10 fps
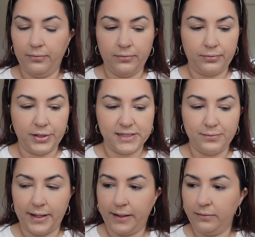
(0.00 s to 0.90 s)

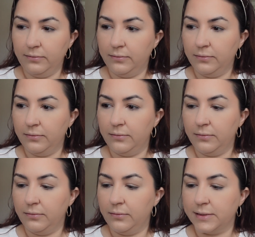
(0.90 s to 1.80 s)
Prisme
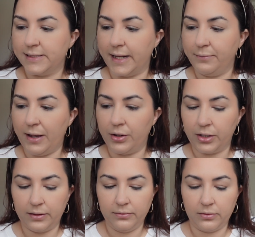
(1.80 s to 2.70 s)
setting
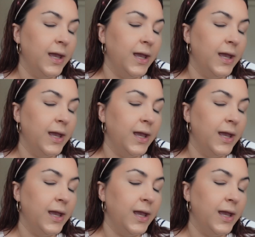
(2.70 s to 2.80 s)
powder.